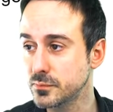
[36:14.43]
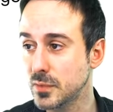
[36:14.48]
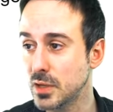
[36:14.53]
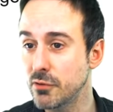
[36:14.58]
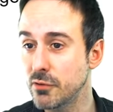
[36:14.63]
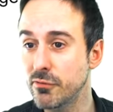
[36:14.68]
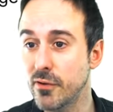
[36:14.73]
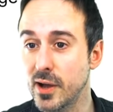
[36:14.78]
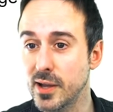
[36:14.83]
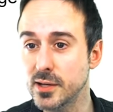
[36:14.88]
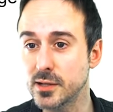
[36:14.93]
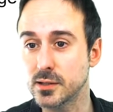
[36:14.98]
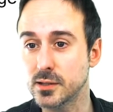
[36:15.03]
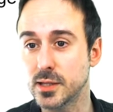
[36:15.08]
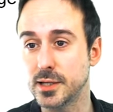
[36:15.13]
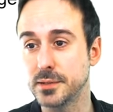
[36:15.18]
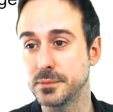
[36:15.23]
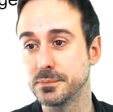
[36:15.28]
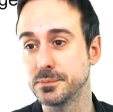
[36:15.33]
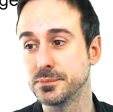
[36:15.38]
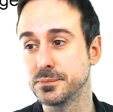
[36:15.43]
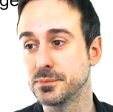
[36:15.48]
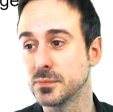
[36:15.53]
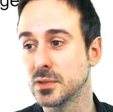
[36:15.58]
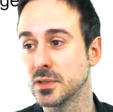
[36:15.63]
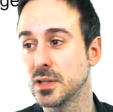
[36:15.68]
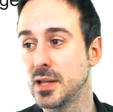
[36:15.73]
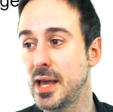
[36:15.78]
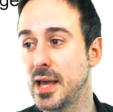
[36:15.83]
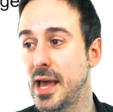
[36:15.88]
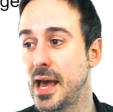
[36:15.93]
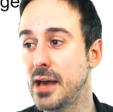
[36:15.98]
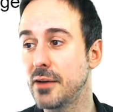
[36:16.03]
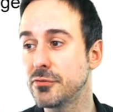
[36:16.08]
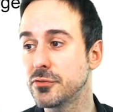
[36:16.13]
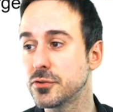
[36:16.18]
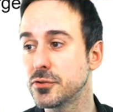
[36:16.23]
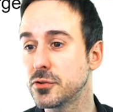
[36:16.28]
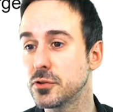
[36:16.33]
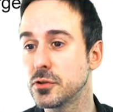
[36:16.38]
Finally,
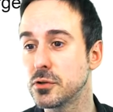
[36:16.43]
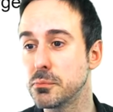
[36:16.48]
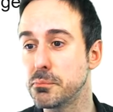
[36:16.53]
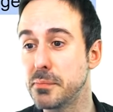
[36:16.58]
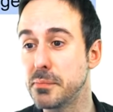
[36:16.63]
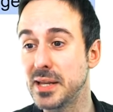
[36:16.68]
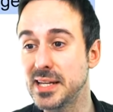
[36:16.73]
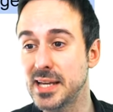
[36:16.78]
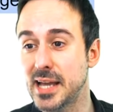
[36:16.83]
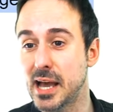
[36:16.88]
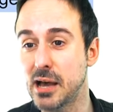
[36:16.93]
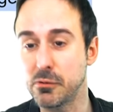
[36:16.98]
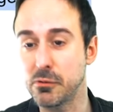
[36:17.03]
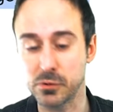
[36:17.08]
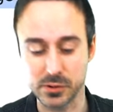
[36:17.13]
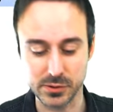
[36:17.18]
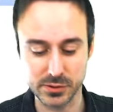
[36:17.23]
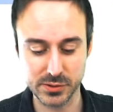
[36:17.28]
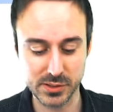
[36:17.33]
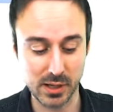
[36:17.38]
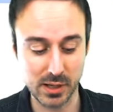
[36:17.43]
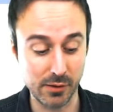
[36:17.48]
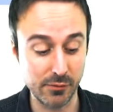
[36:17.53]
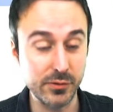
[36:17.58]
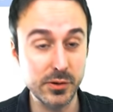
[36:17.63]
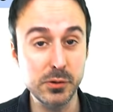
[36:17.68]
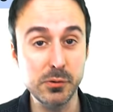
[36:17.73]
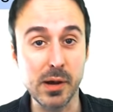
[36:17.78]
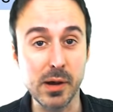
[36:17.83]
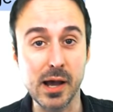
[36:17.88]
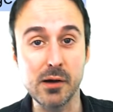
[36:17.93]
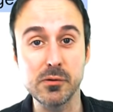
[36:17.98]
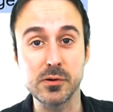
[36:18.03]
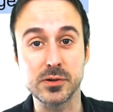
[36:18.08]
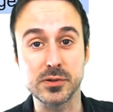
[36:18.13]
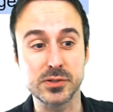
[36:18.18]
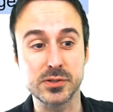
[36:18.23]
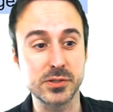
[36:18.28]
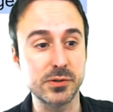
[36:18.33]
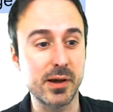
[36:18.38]
after many hours, a few
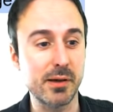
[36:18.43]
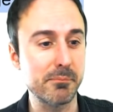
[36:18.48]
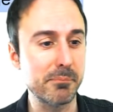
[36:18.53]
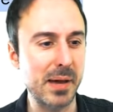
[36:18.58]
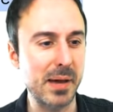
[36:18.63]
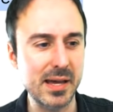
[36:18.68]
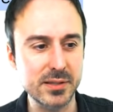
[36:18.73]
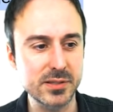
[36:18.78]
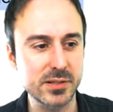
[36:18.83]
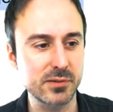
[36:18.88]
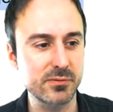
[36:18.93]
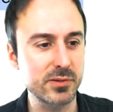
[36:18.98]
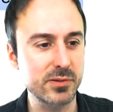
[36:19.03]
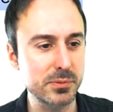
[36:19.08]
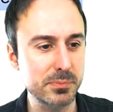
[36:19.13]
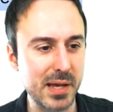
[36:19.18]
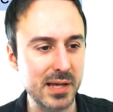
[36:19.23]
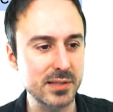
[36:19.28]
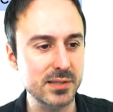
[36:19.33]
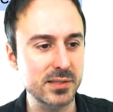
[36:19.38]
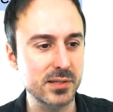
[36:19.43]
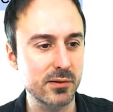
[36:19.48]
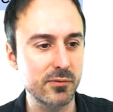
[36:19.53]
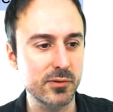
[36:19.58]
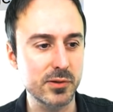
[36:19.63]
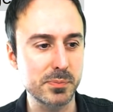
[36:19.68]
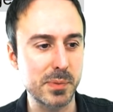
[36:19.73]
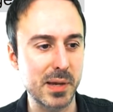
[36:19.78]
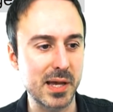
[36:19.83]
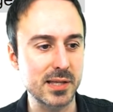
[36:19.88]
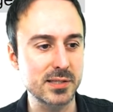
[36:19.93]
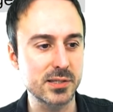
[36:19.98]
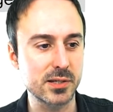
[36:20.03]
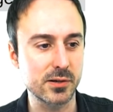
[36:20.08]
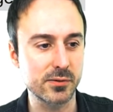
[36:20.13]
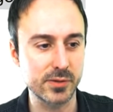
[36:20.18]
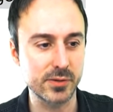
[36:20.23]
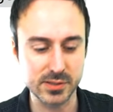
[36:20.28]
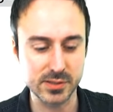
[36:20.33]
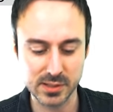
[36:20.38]
hours, you have bad service, bad service, bad
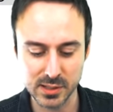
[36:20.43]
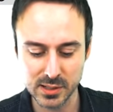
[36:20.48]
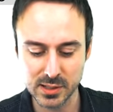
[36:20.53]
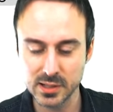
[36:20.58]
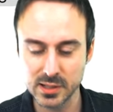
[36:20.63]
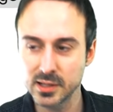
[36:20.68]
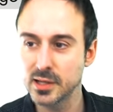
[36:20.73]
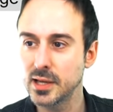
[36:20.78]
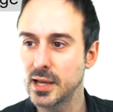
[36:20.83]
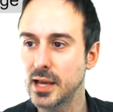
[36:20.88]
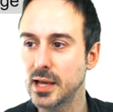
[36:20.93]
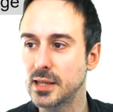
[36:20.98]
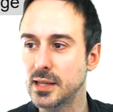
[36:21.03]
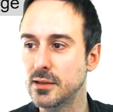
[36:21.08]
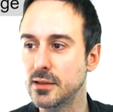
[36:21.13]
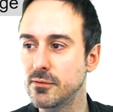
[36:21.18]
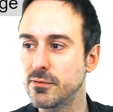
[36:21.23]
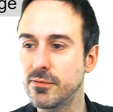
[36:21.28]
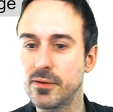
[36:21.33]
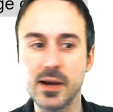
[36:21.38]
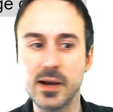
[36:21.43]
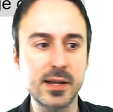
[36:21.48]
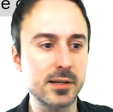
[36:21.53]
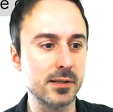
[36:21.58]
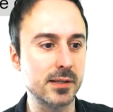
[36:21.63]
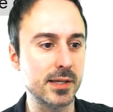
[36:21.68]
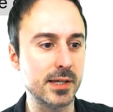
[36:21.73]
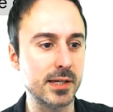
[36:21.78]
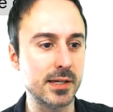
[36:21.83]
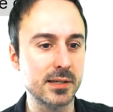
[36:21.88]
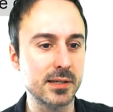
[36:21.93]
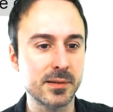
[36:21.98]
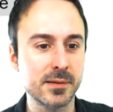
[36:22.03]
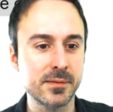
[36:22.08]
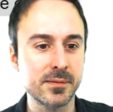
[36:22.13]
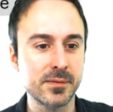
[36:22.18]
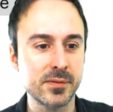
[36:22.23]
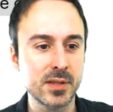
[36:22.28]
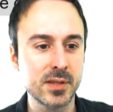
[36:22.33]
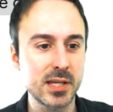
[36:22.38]
service. And then finally,
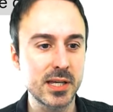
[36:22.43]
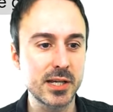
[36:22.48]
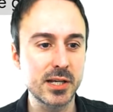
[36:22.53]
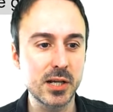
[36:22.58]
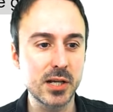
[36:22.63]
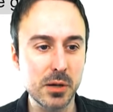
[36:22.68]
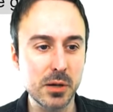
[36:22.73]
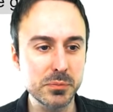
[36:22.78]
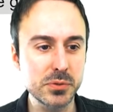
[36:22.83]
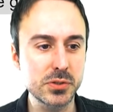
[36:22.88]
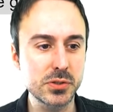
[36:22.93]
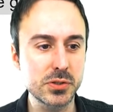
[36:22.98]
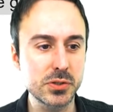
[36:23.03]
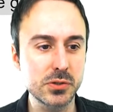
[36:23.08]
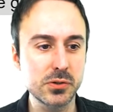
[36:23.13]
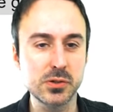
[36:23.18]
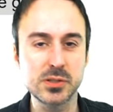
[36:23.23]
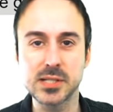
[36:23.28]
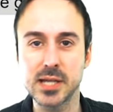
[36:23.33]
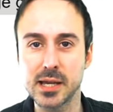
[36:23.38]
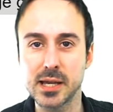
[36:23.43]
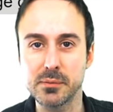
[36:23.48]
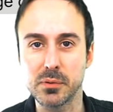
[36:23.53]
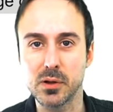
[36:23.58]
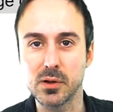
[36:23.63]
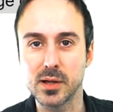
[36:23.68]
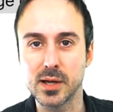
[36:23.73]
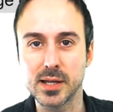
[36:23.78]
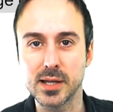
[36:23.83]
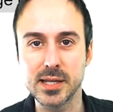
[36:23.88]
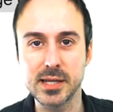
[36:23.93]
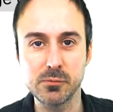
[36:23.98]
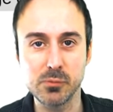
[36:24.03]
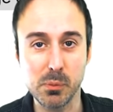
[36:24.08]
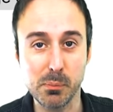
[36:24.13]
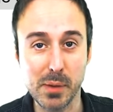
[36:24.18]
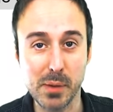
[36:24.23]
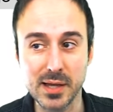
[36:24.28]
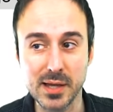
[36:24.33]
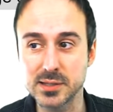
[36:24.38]
he comes to your table and he
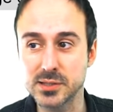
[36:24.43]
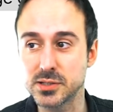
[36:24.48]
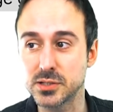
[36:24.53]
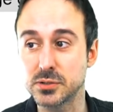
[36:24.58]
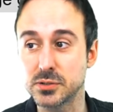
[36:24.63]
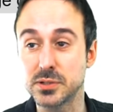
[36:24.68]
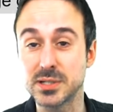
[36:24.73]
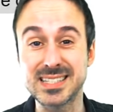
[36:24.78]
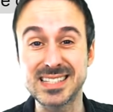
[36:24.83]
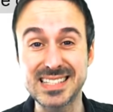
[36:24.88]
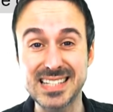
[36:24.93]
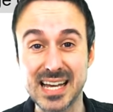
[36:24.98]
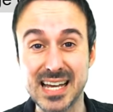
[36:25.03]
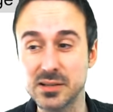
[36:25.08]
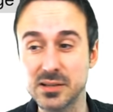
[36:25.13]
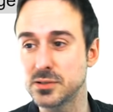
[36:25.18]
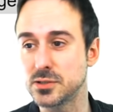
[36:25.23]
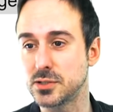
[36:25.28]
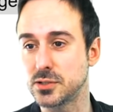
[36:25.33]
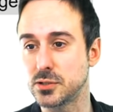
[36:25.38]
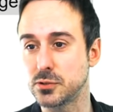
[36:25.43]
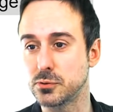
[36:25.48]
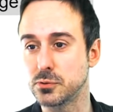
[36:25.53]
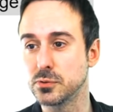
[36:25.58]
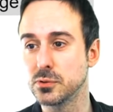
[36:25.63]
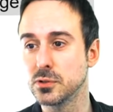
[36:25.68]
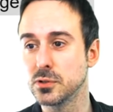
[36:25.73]
reminds you, he tells you